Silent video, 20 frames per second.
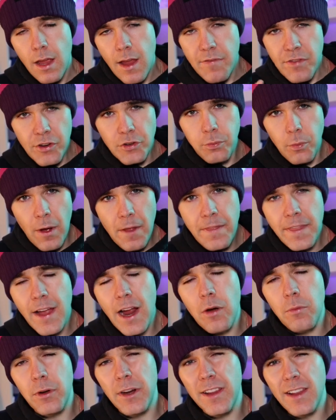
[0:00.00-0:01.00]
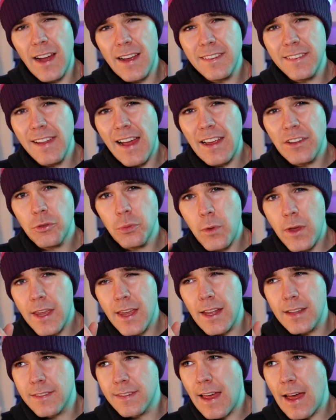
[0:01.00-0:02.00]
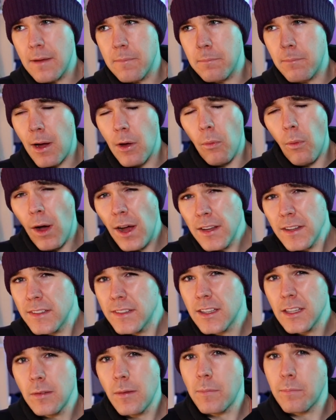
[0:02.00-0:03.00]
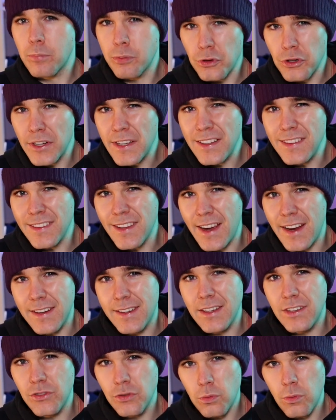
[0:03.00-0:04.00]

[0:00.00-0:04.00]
If there's one thing I realized last week, it's that my wallet is gonna be pretty light in